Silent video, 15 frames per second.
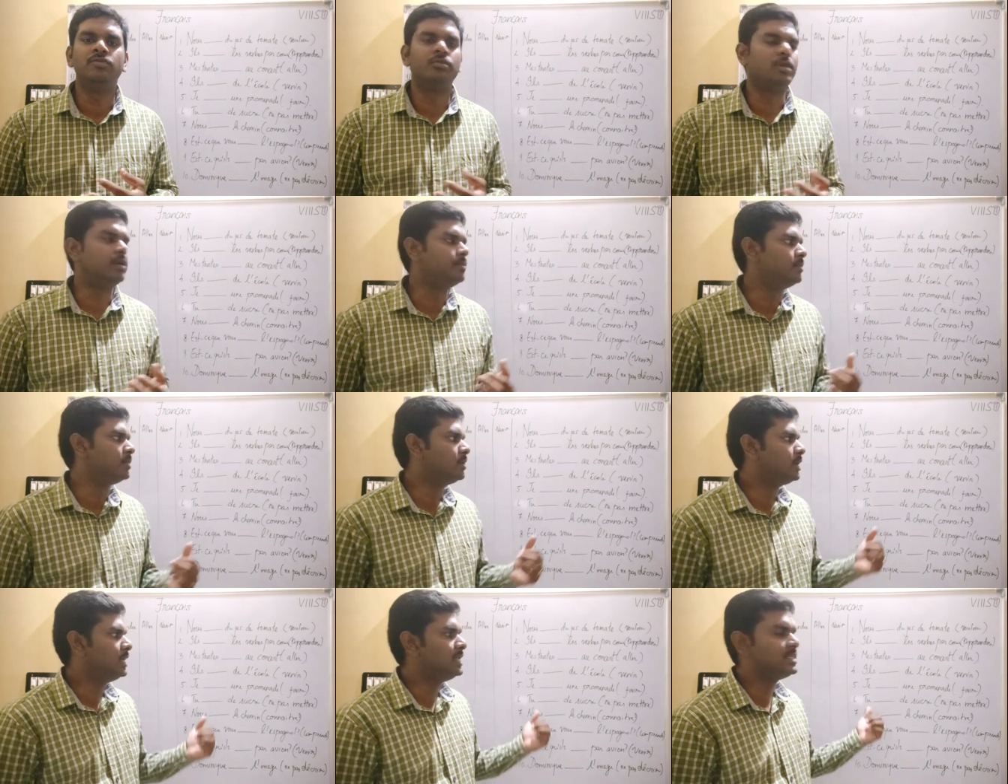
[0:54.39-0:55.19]

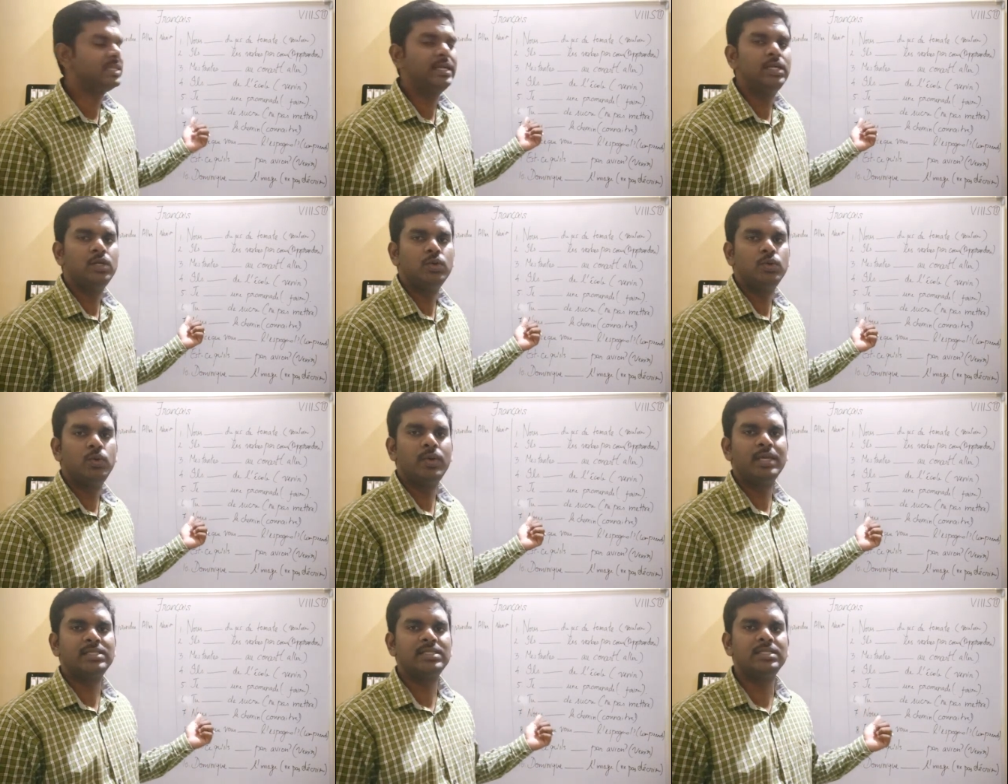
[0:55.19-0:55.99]
from lesson
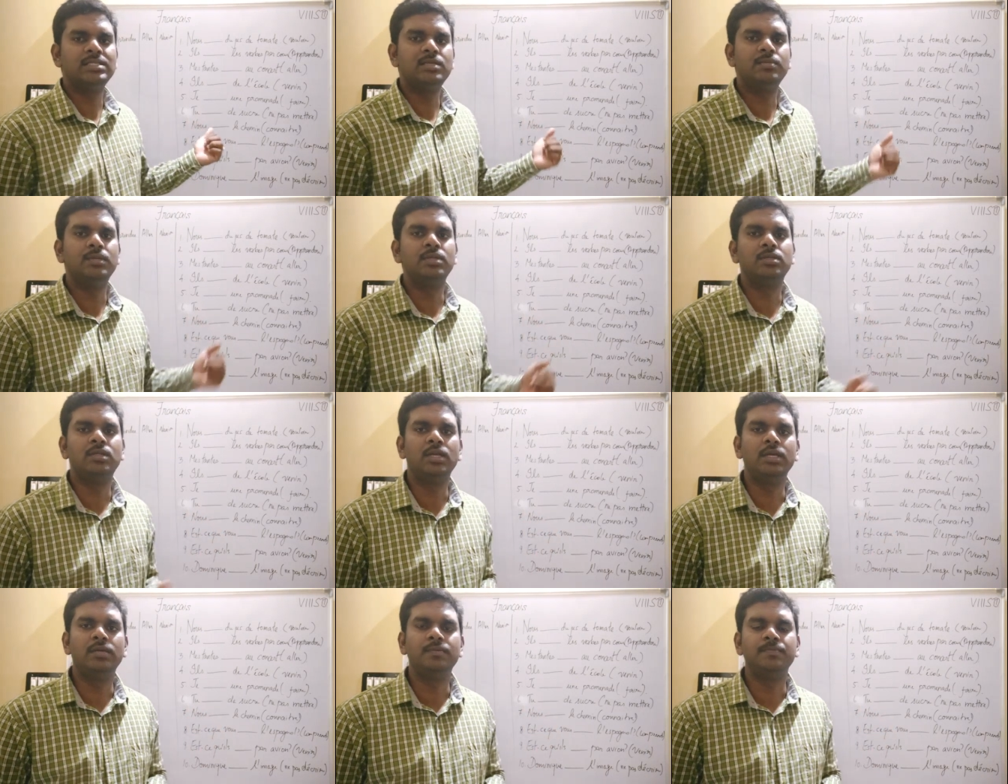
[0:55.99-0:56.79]
2 exercise number
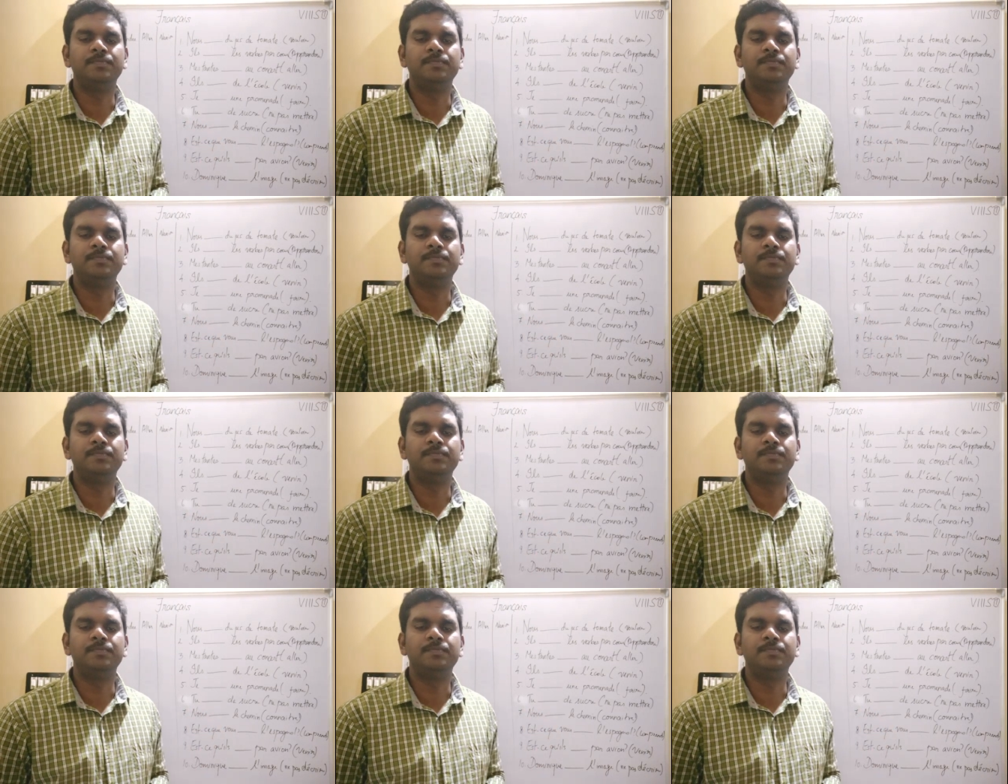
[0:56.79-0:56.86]
3.